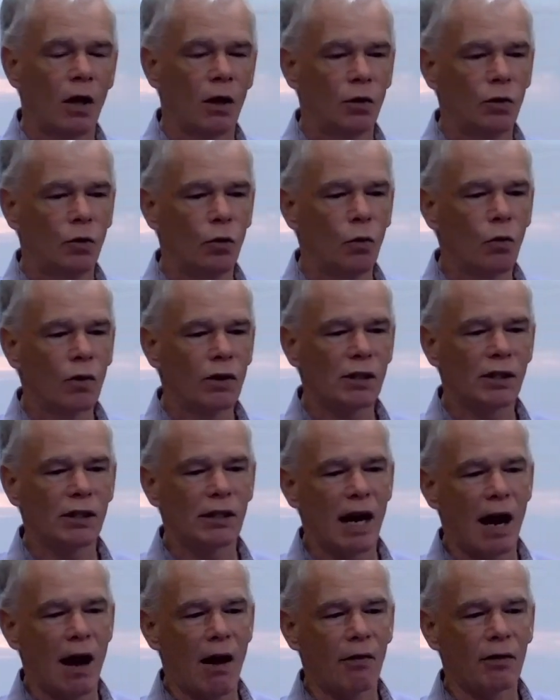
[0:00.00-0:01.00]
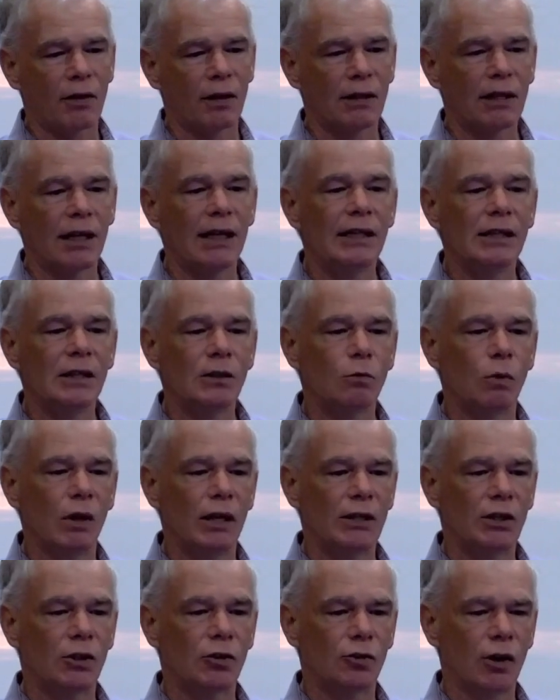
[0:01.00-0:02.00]
north-south and
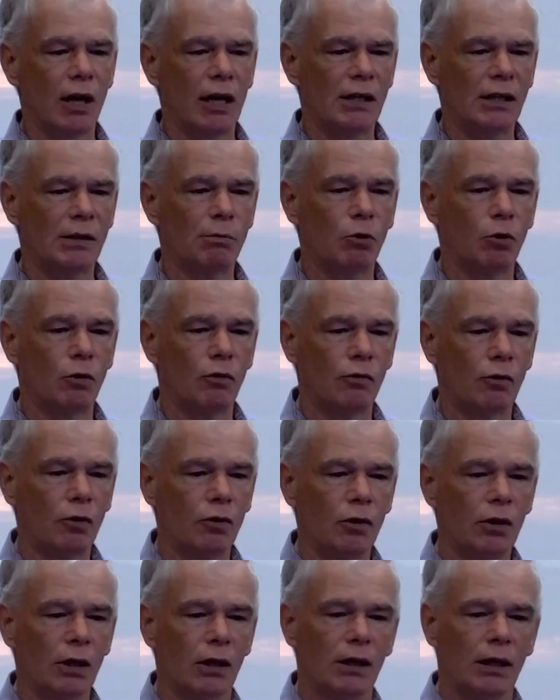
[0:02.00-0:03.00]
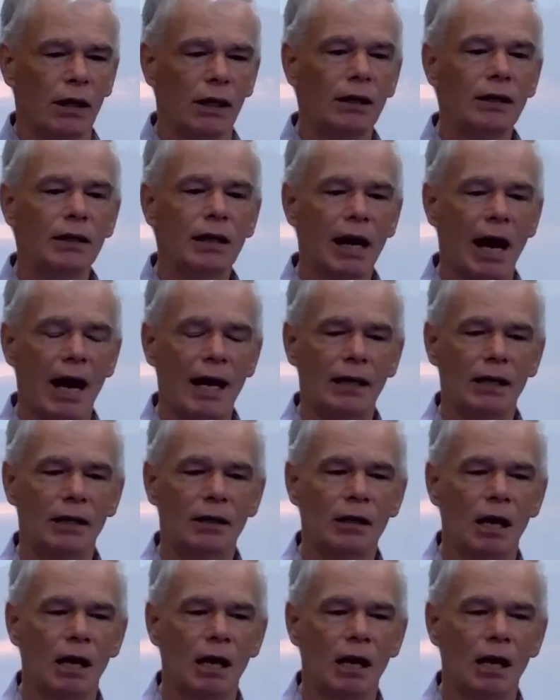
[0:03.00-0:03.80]
east-west transport route in Canaan,